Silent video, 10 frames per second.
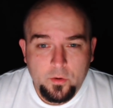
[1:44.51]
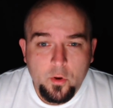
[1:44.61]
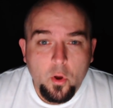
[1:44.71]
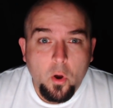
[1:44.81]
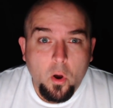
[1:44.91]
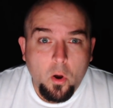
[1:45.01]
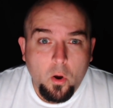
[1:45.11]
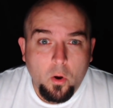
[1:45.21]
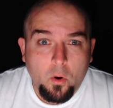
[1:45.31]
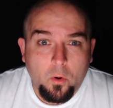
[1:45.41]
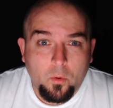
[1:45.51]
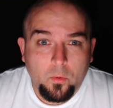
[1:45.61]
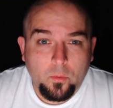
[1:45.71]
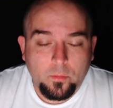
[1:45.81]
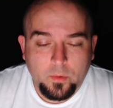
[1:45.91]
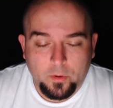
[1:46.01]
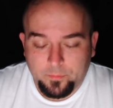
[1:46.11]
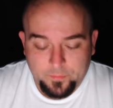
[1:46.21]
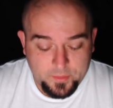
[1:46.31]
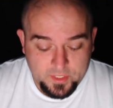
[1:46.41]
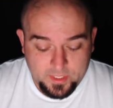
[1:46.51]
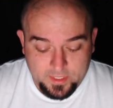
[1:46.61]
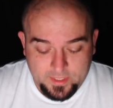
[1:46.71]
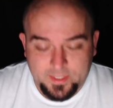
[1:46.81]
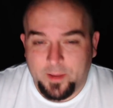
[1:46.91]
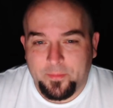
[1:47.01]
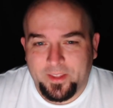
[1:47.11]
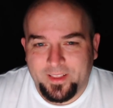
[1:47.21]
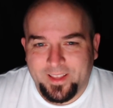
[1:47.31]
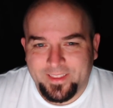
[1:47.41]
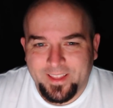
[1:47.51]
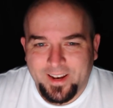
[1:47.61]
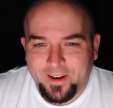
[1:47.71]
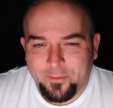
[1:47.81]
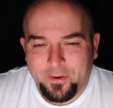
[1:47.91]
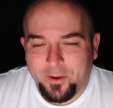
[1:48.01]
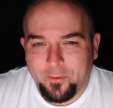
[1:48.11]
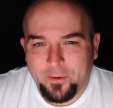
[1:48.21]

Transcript: No! Or something like that, I don't